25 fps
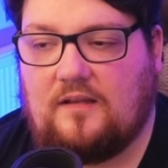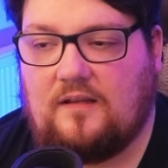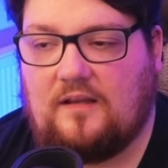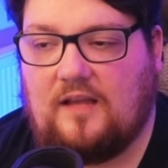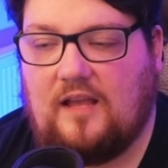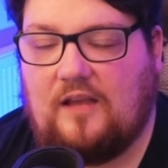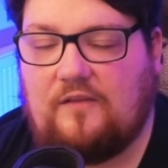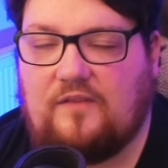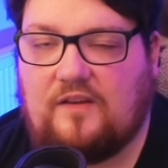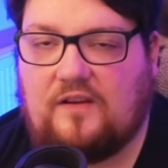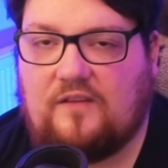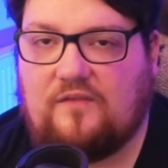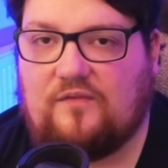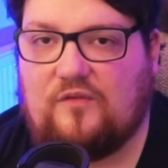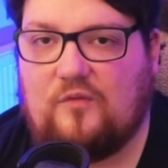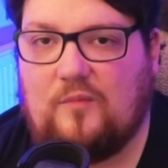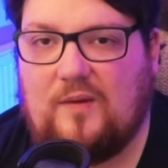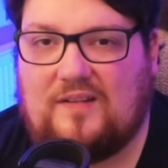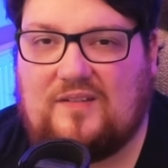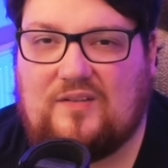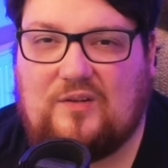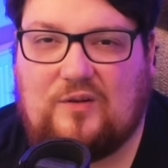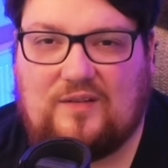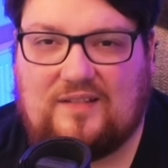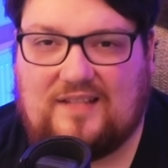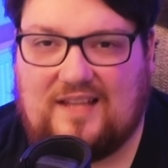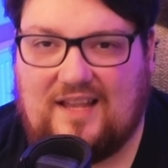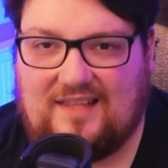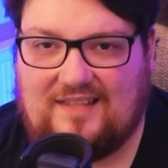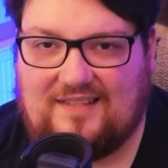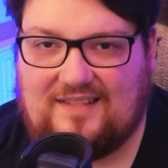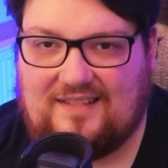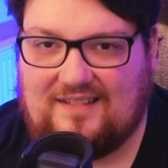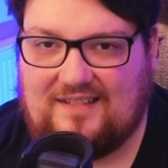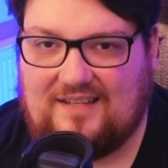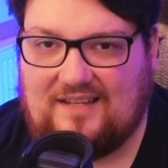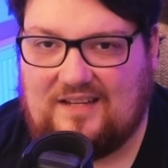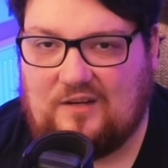If I could throw my 2
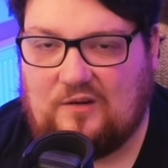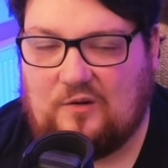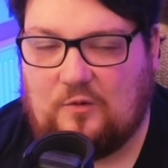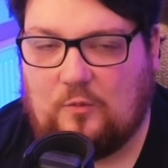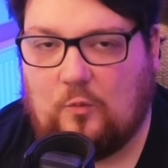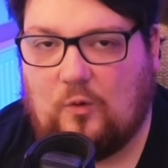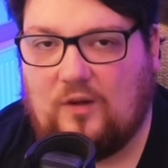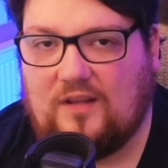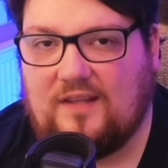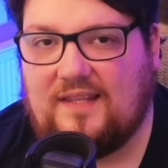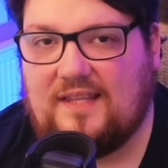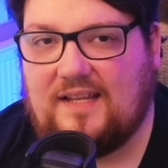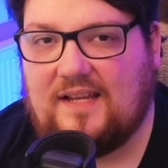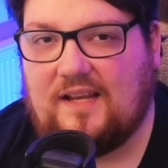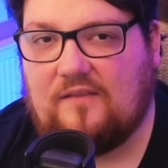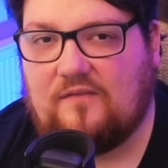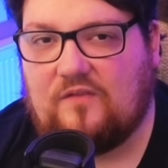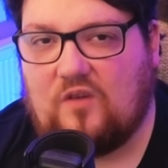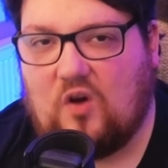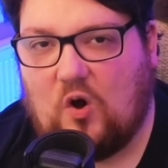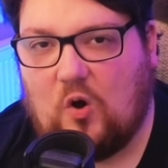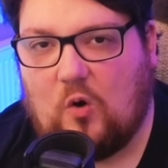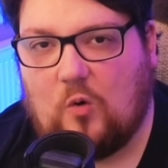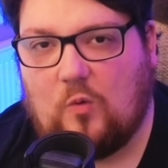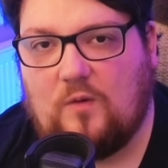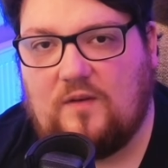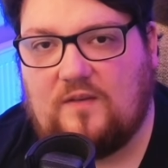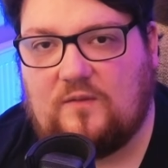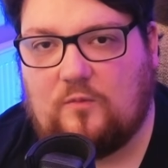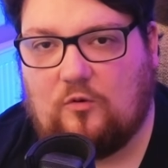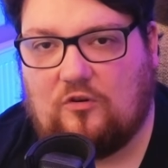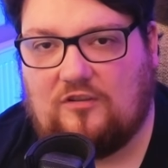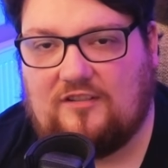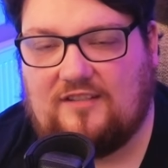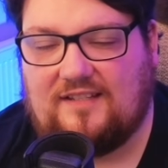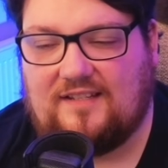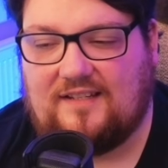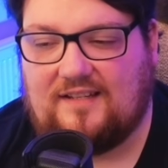cents in here, one thing I've always
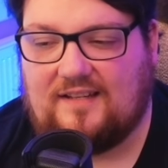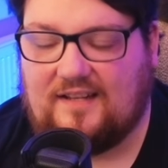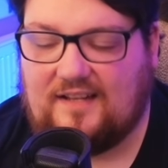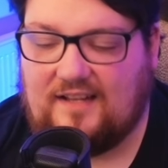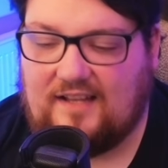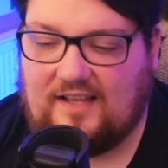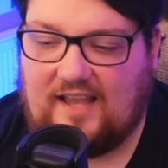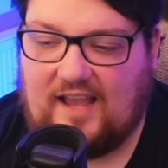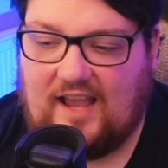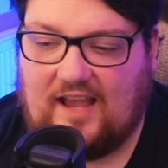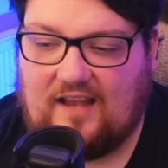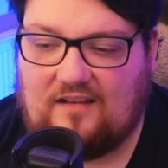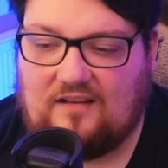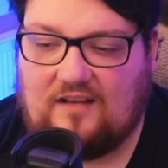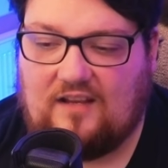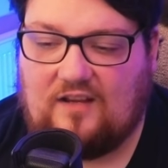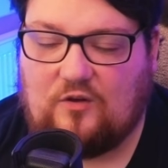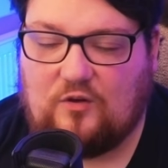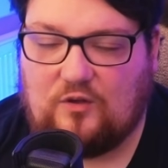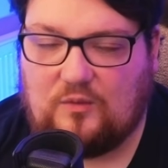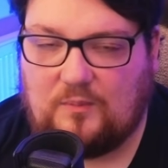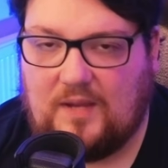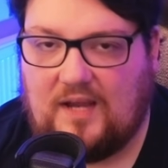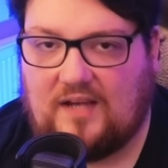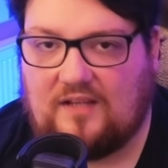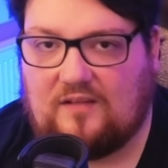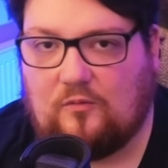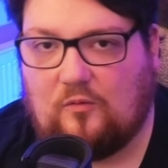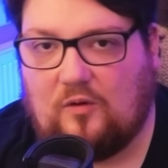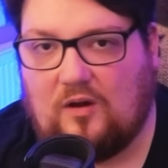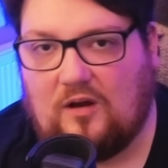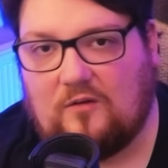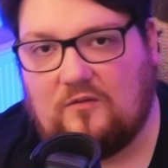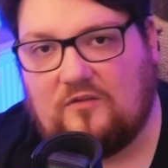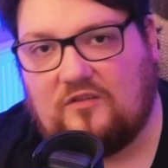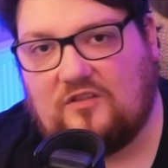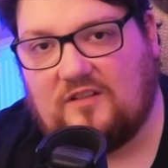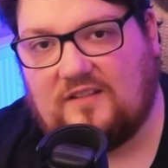wanted, and again, it goes back to what
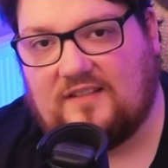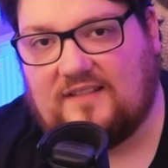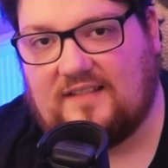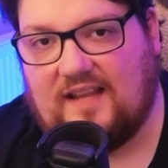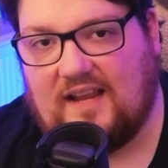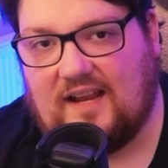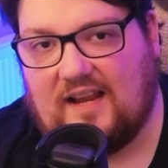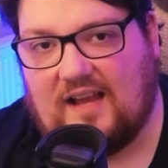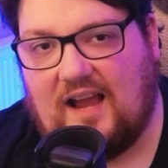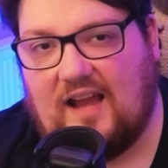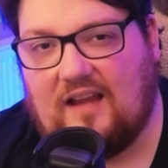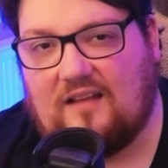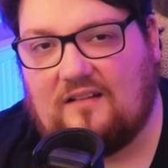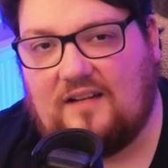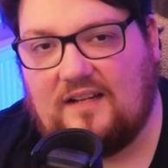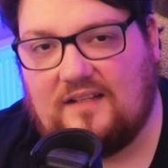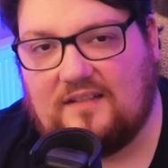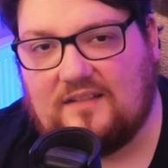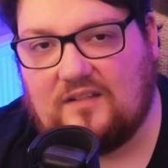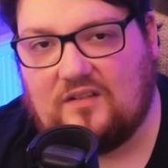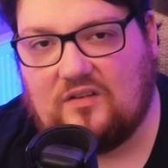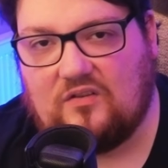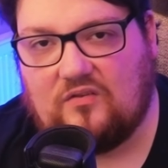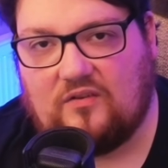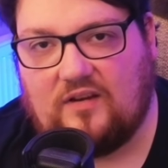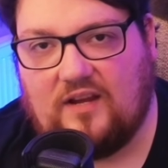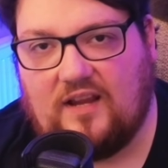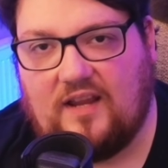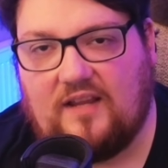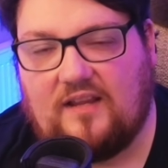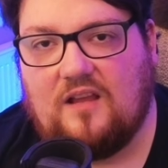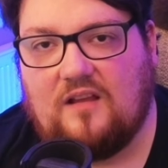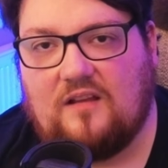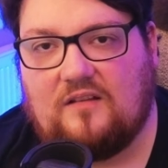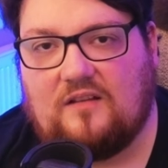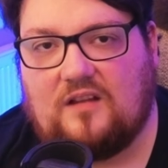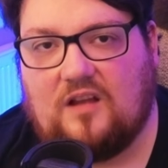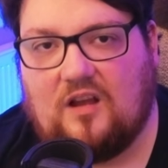I was just saying, I like to create
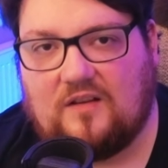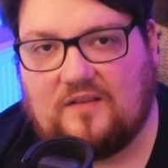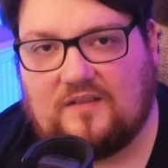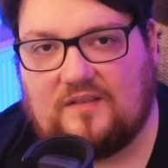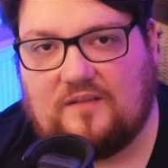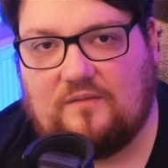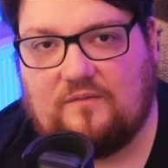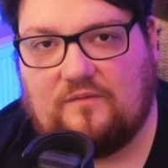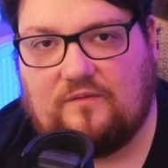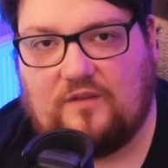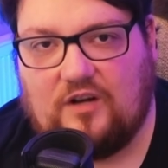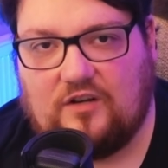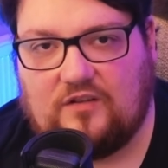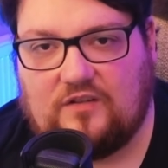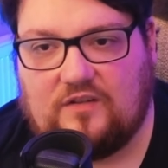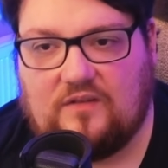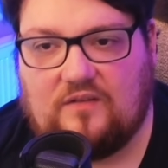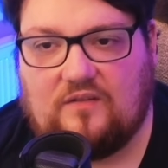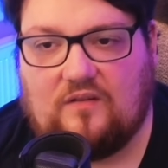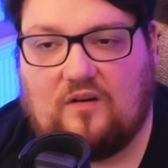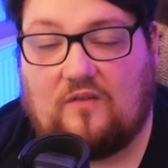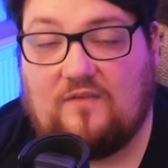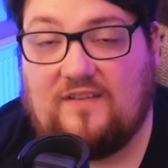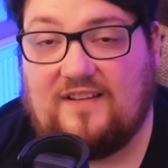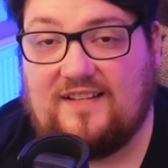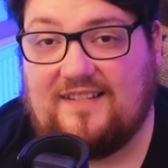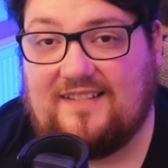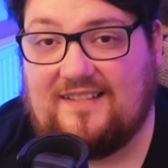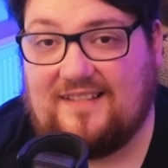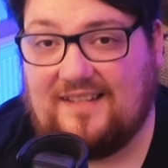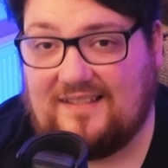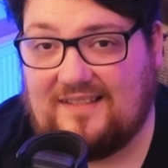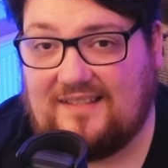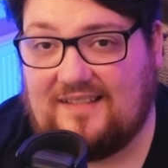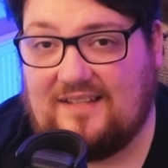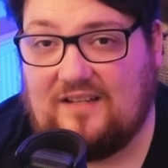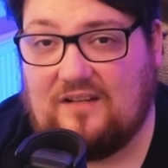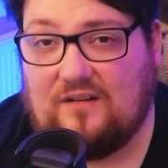custom versions of
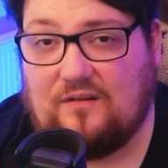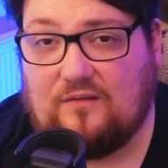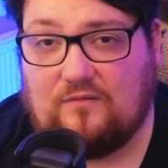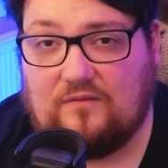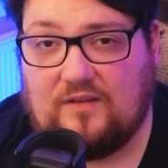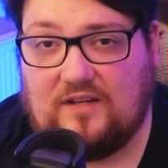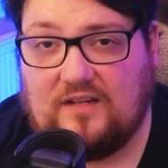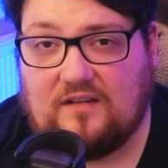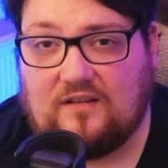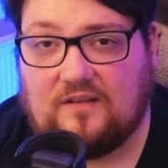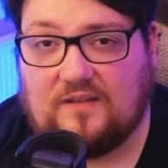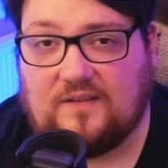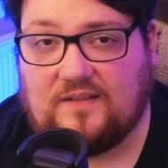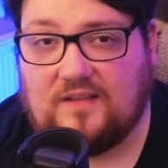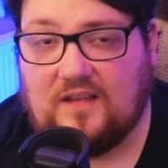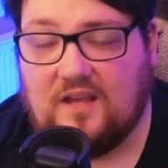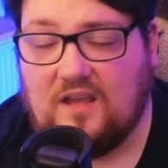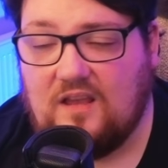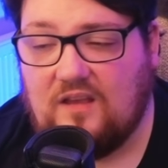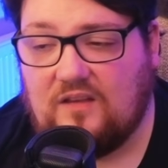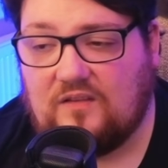existing arenas.